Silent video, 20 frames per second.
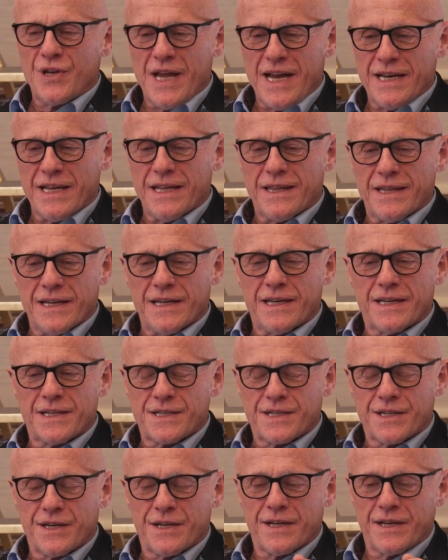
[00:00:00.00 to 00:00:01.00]
than anything,
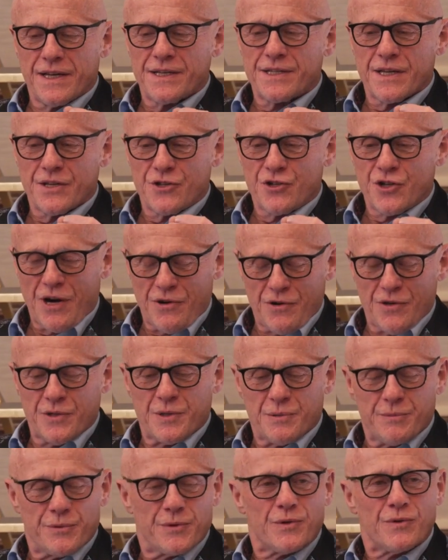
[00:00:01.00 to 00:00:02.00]
it's a
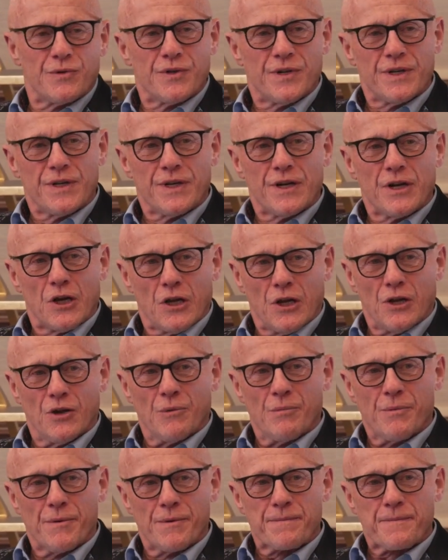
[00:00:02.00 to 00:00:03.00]
charitable
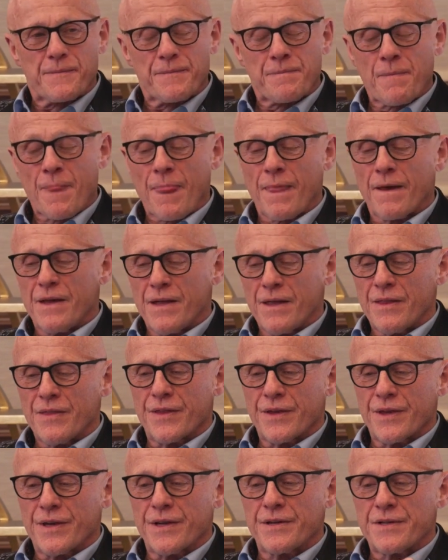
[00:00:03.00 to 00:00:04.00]
club
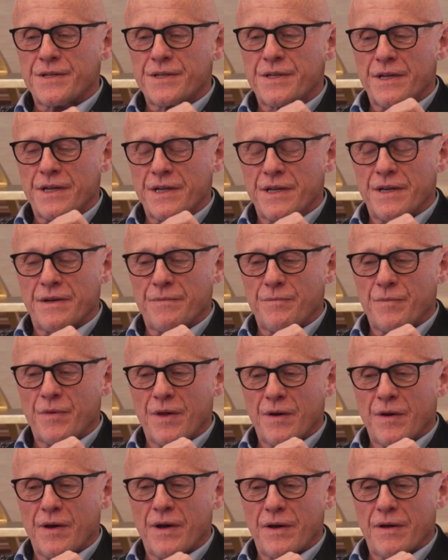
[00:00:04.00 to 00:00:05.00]
that
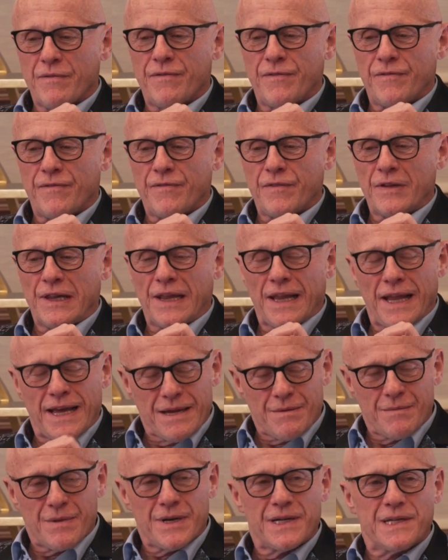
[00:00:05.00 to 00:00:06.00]
of
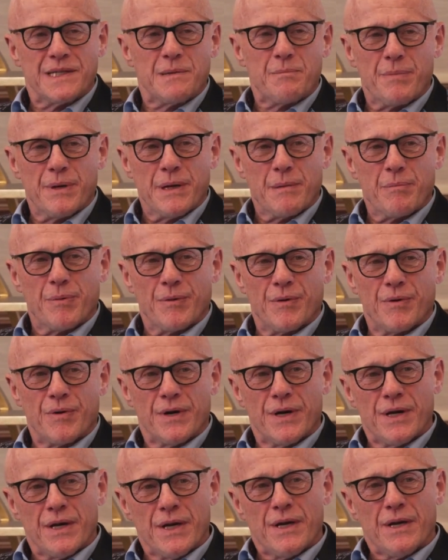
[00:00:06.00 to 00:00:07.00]
like-minded
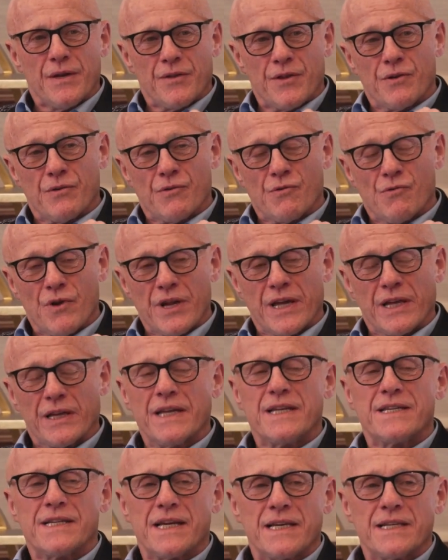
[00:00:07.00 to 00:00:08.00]
people that
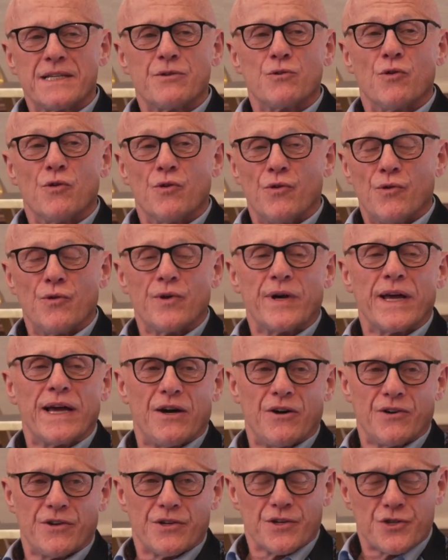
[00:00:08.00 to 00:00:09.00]
really tend to all
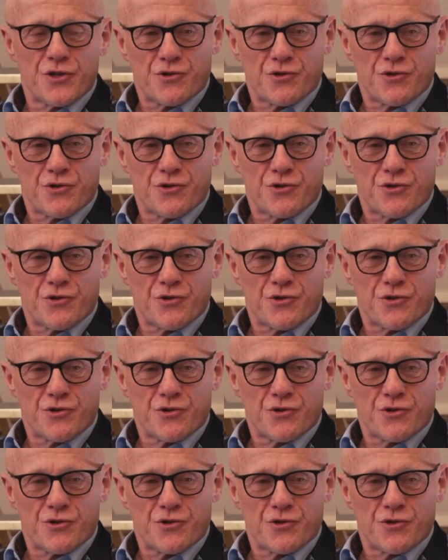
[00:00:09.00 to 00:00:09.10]
get on